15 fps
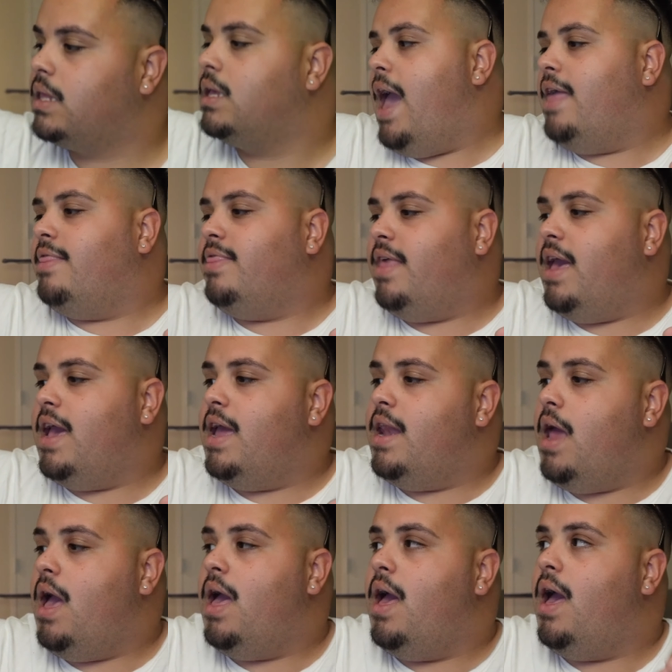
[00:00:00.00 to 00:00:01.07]
And then
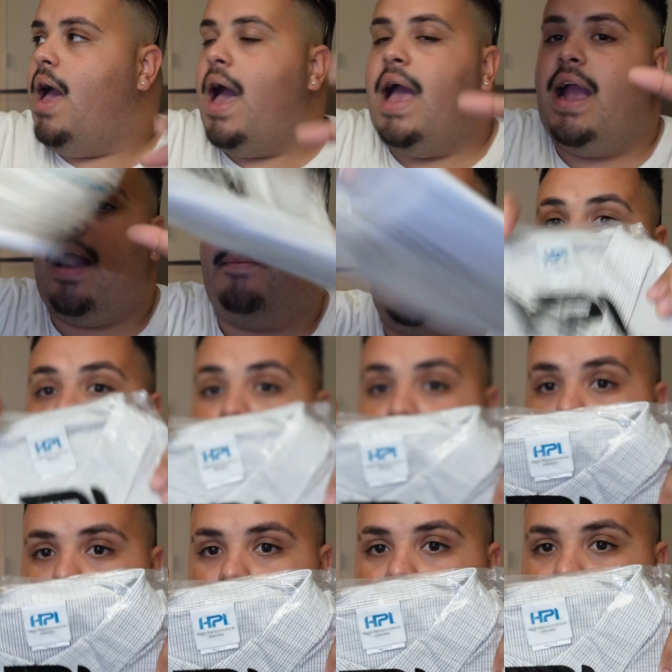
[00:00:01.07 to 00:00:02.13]
I got my
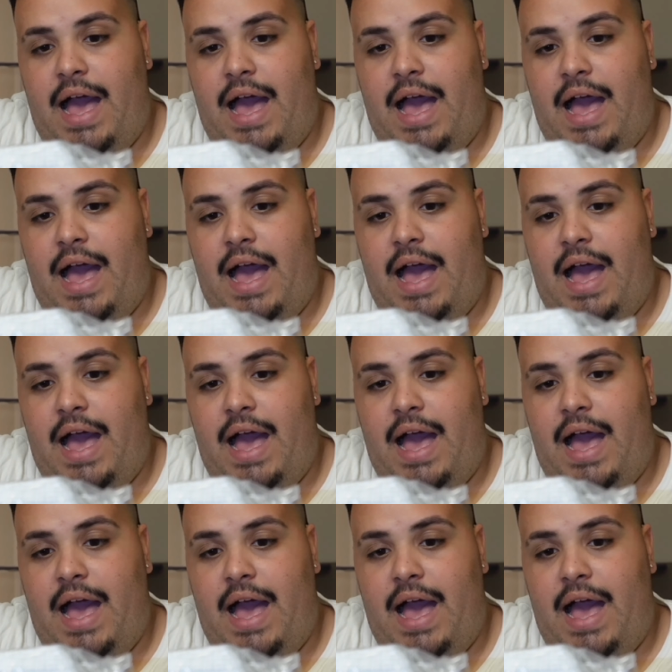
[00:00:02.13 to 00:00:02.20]
shirt.